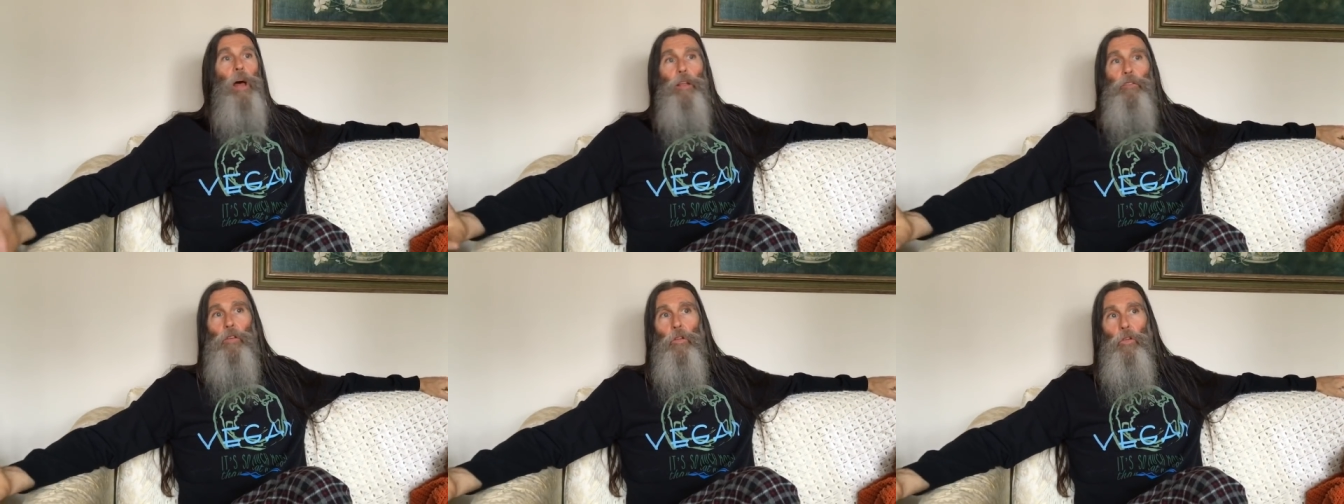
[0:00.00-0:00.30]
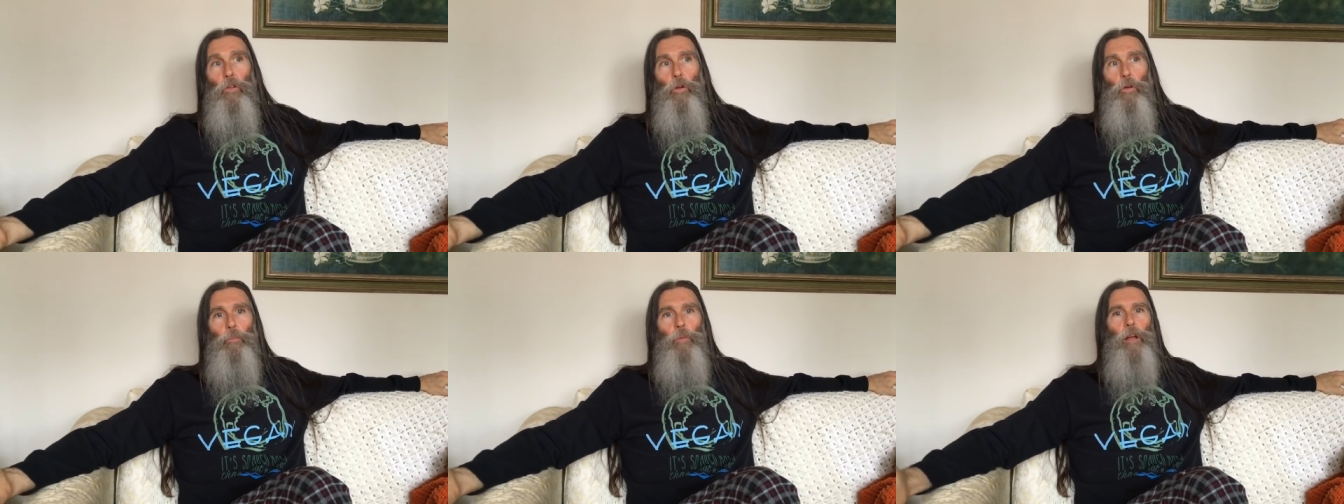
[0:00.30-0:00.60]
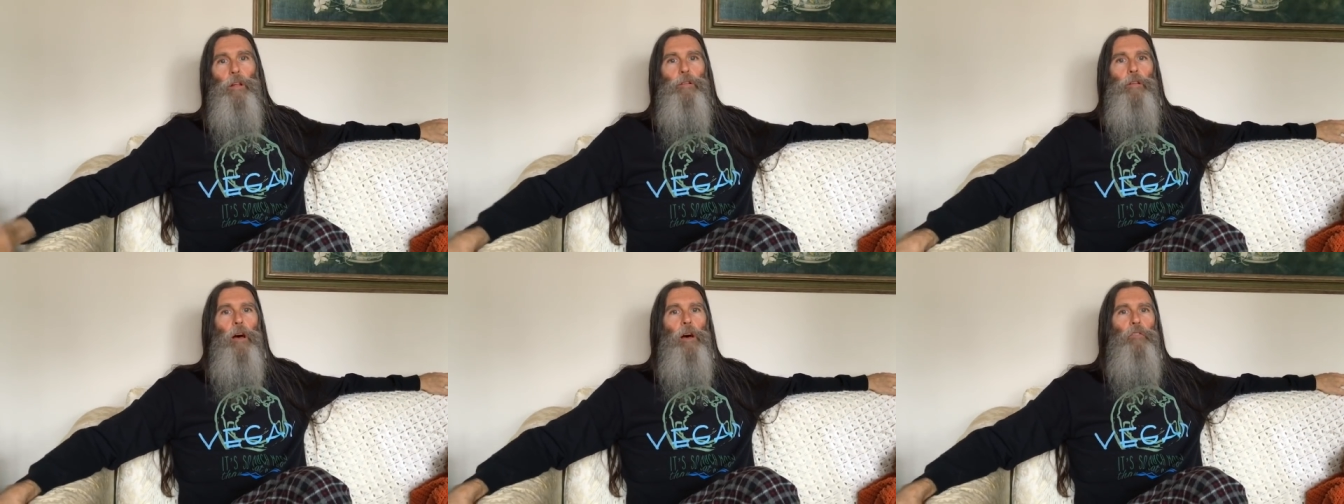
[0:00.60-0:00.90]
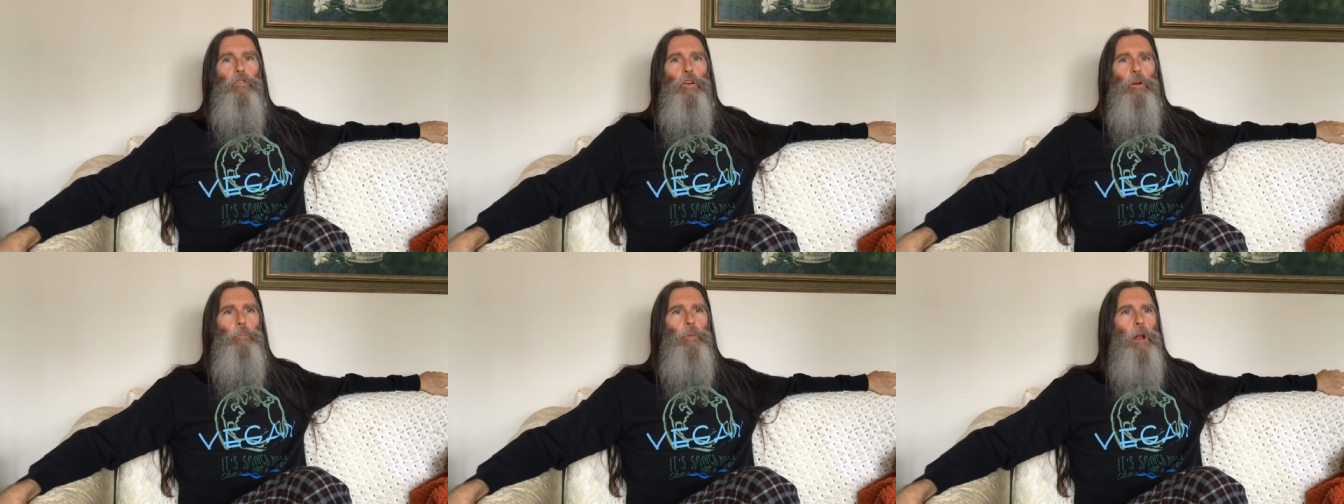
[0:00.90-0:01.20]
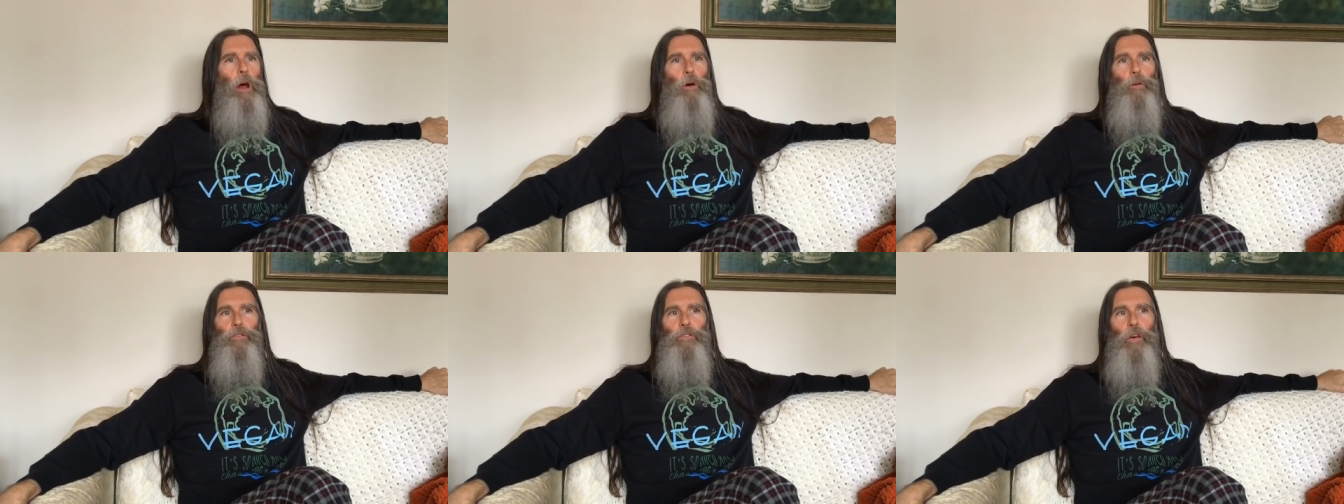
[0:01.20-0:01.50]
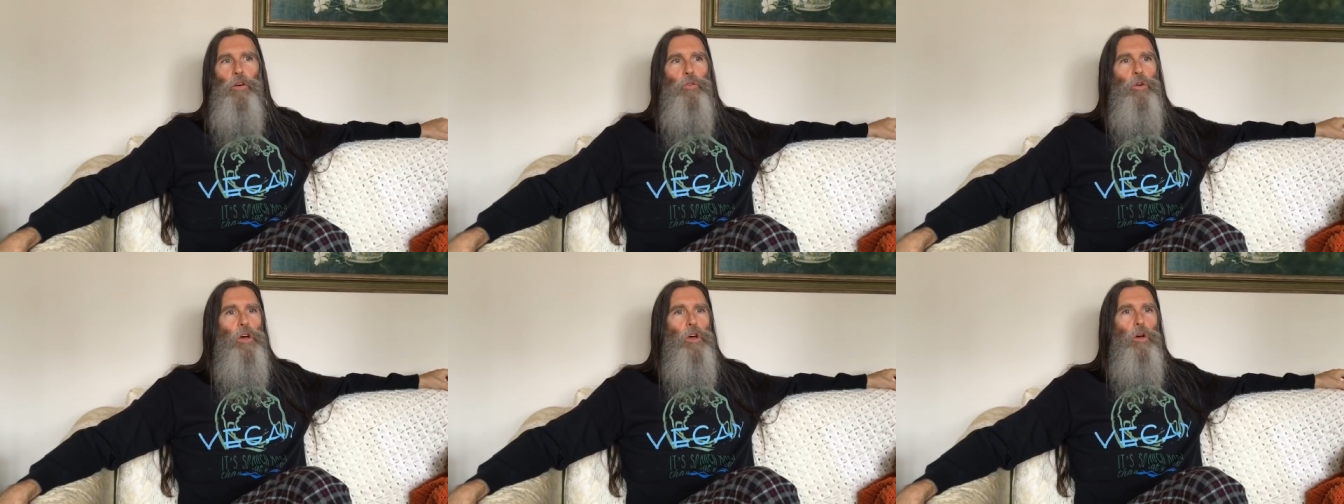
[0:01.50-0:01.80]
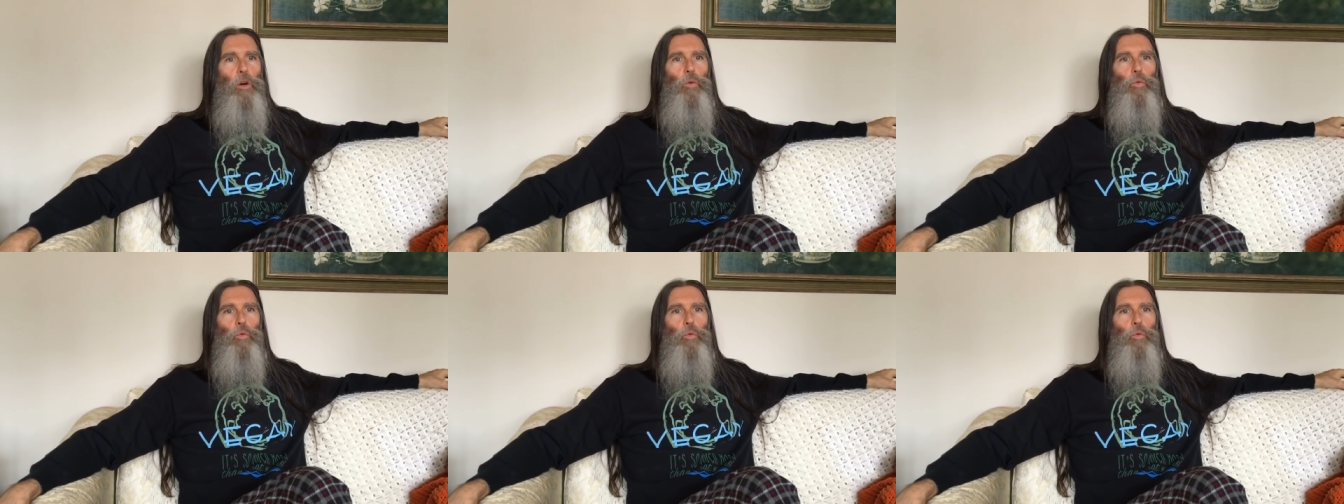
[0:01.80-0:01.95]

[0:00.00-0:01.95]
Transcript: That's a little bit tougher, but also